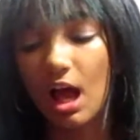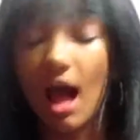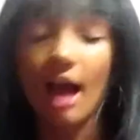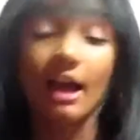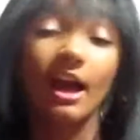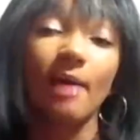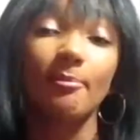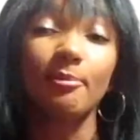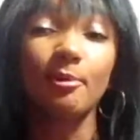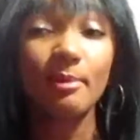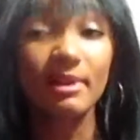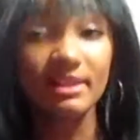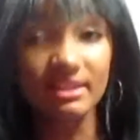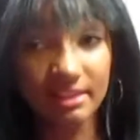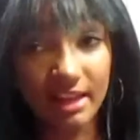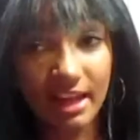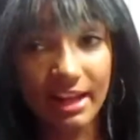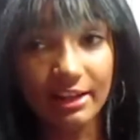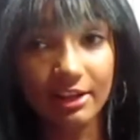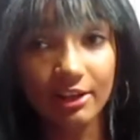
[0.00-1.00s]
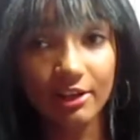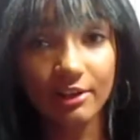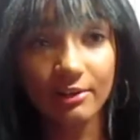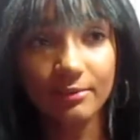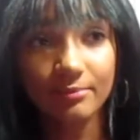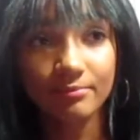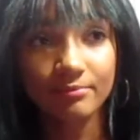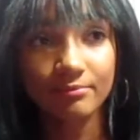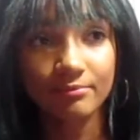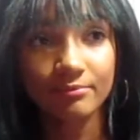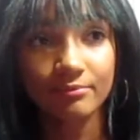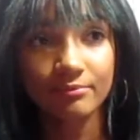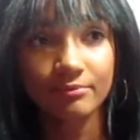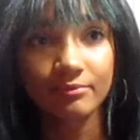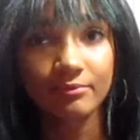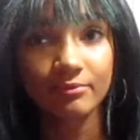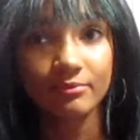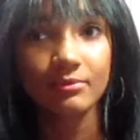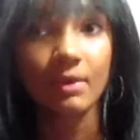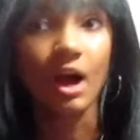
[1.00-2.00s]
A couple months later,
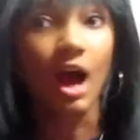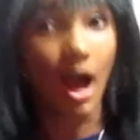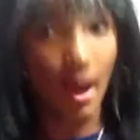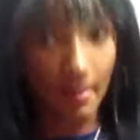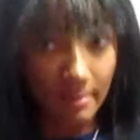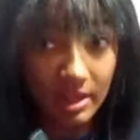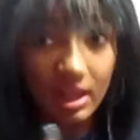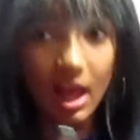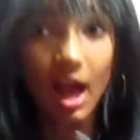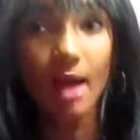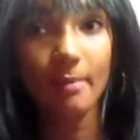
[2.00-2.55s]
Hobby